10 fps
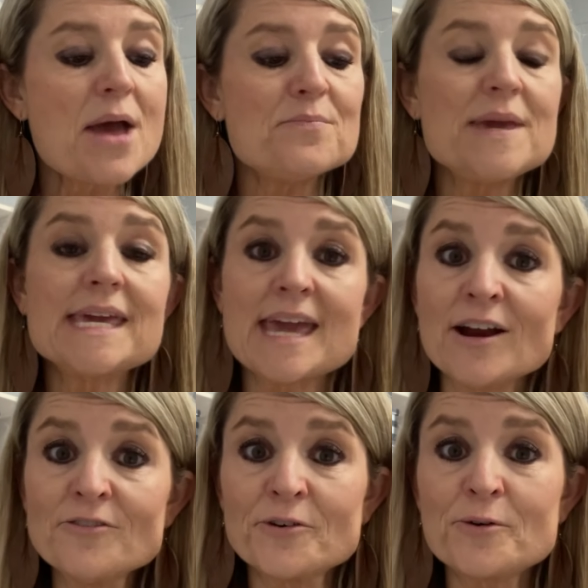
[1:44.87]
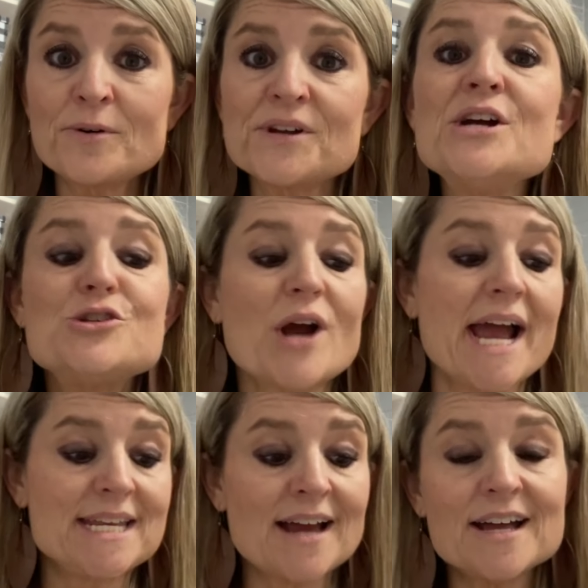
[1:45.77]
Be careful,
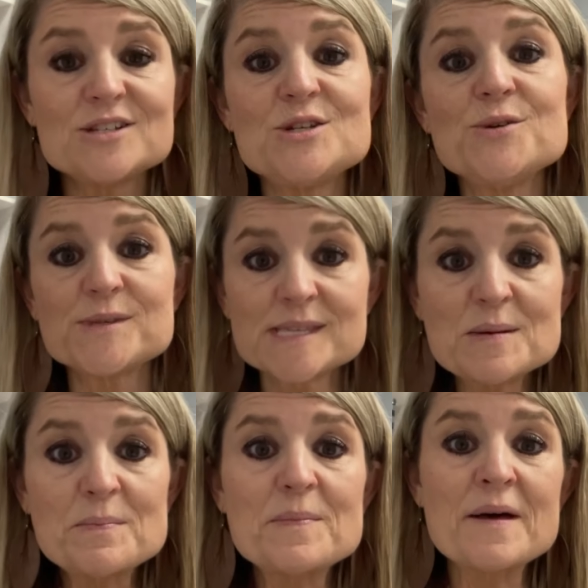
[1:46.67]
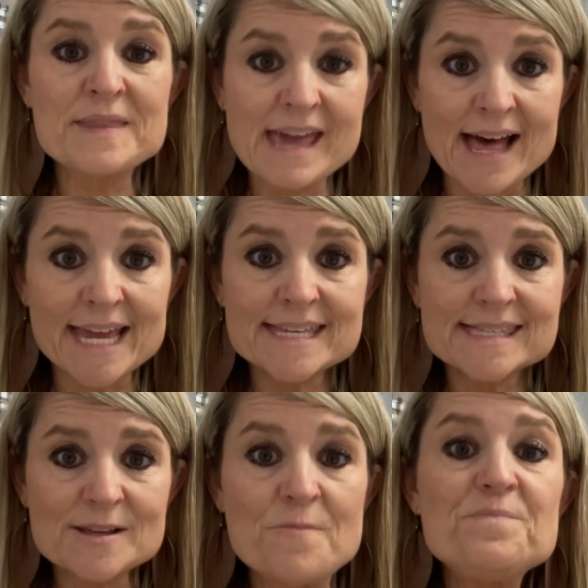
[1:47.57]
try not to slip on the
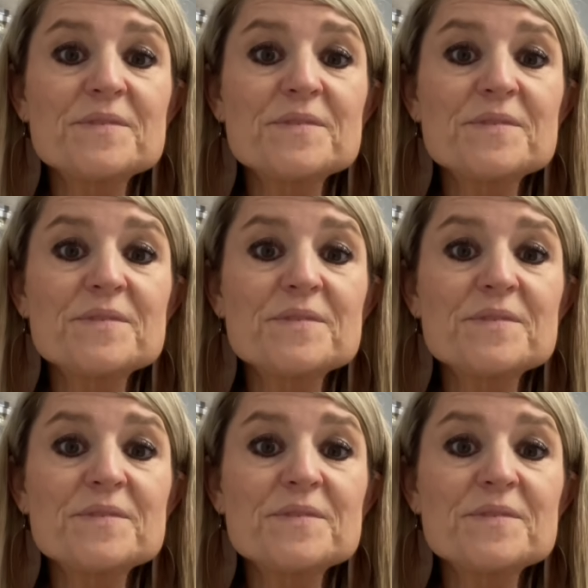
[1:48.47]
ice.